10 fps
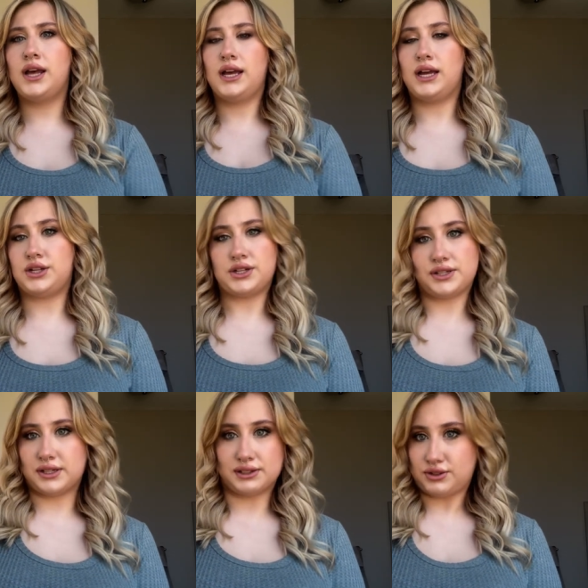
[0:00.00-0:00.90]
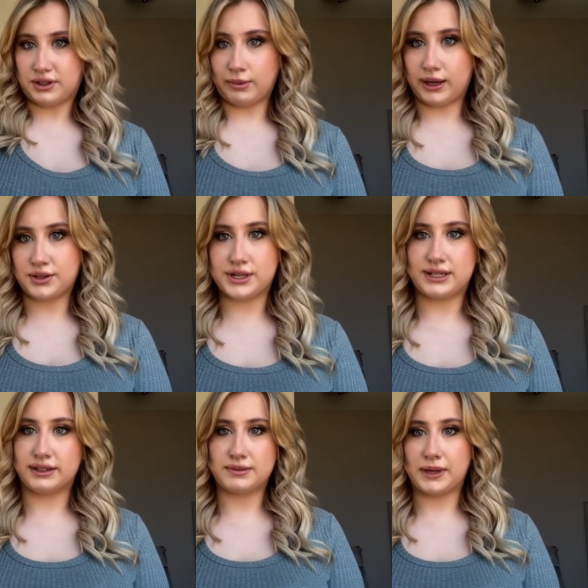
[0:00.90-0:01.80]
It's just extremely
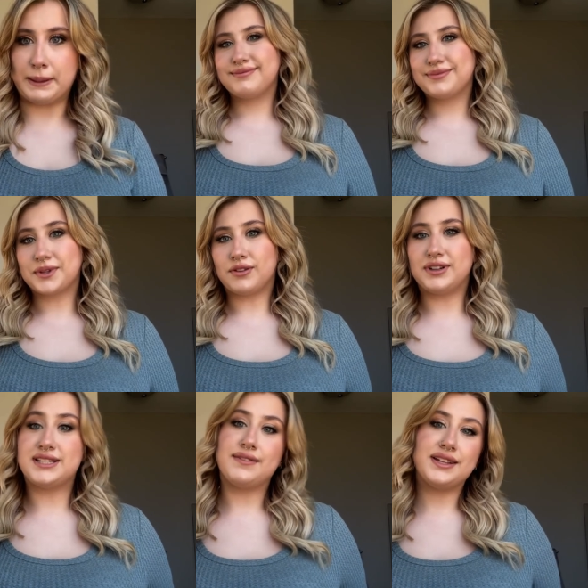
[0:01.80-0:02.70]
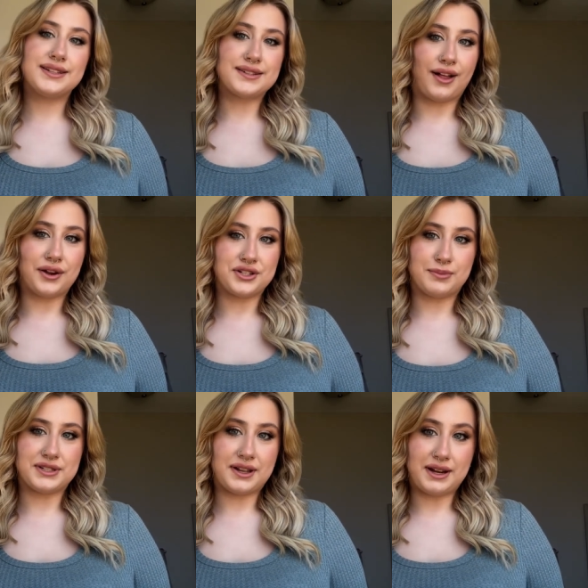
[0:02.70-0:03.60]
interesting to me. Receiving the
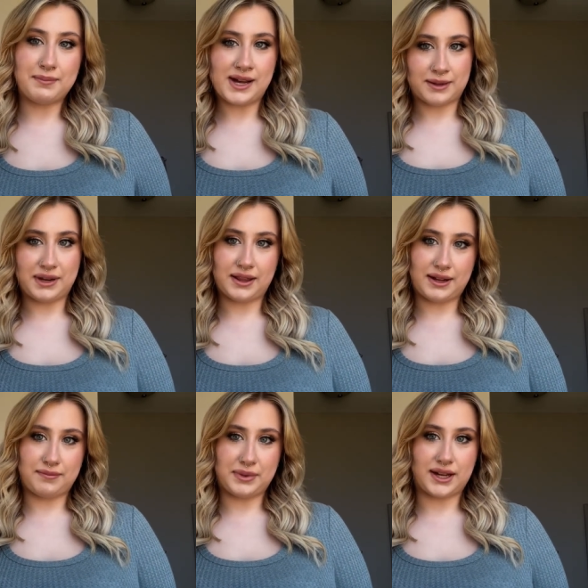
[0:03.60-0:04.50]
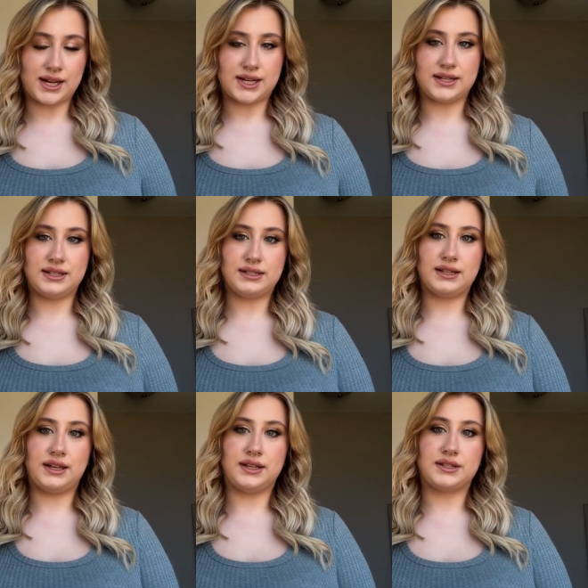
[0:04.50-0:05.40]
scholarship is going to impact my life because
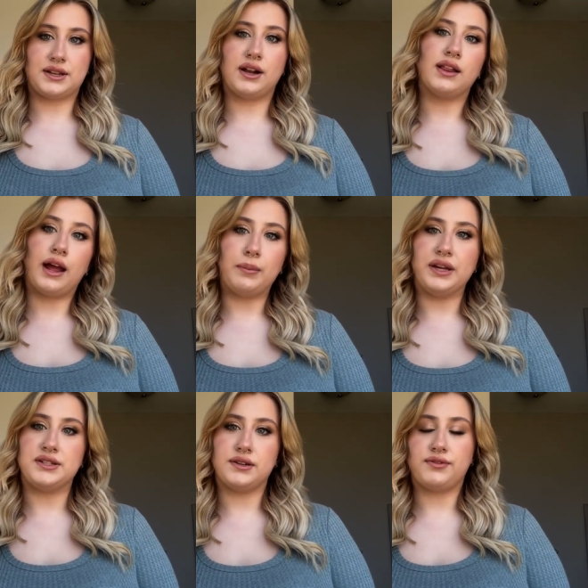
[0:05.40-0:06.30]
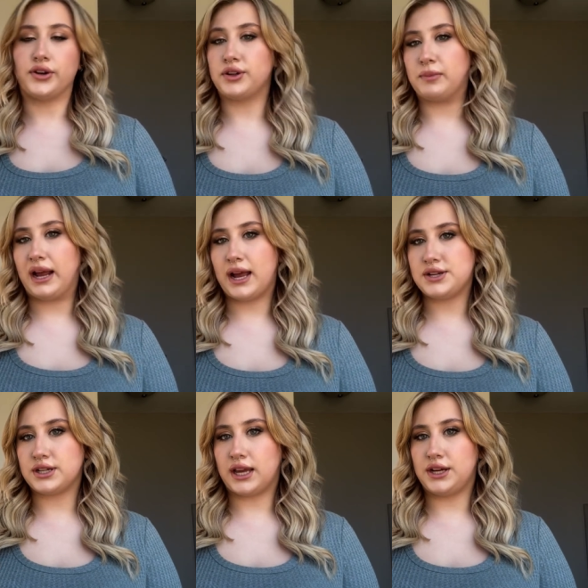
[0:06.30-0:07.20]
it's going to allow me to further my
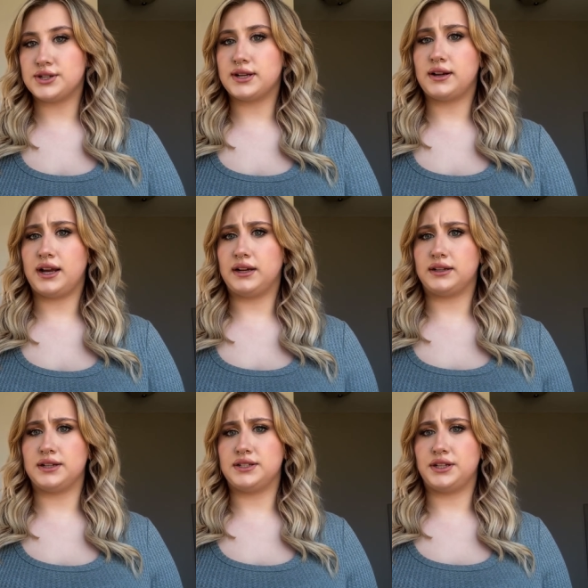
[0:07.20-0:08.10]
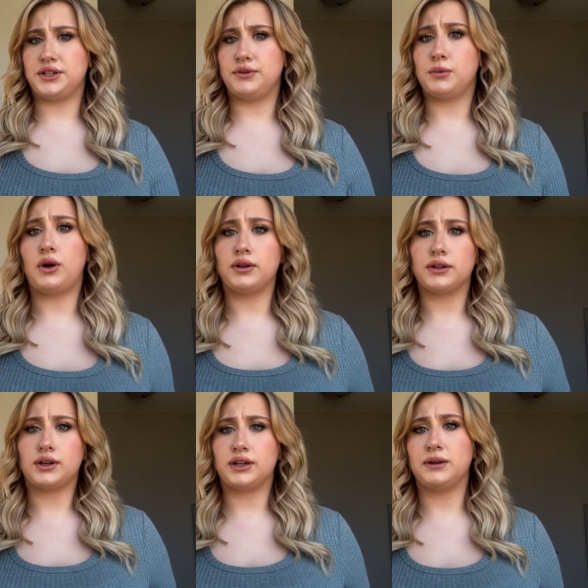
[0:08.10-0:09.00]
education and continue on
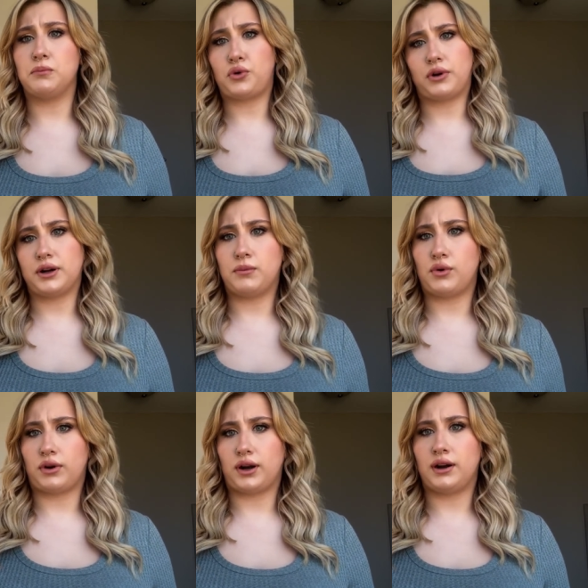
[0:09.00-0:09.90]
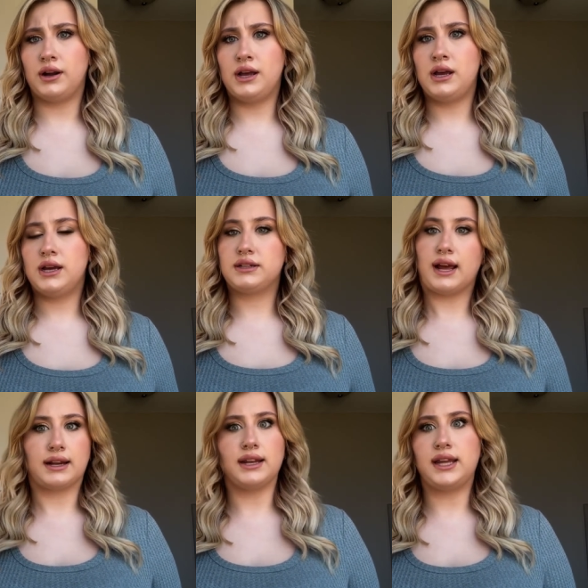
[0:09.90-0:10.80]
learning more and more
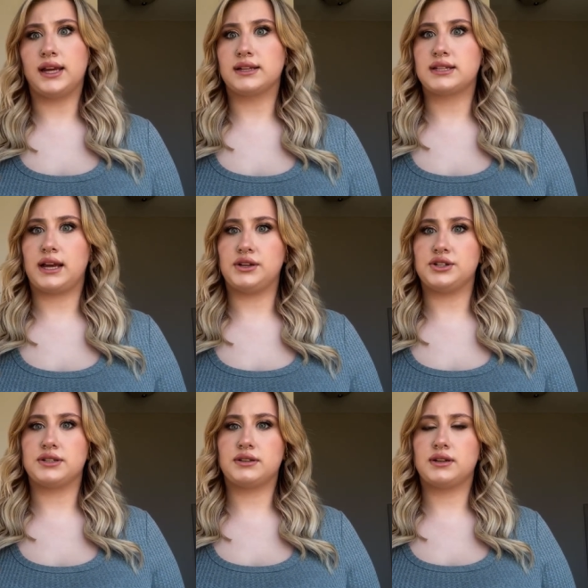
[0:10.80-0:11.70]
techniques and just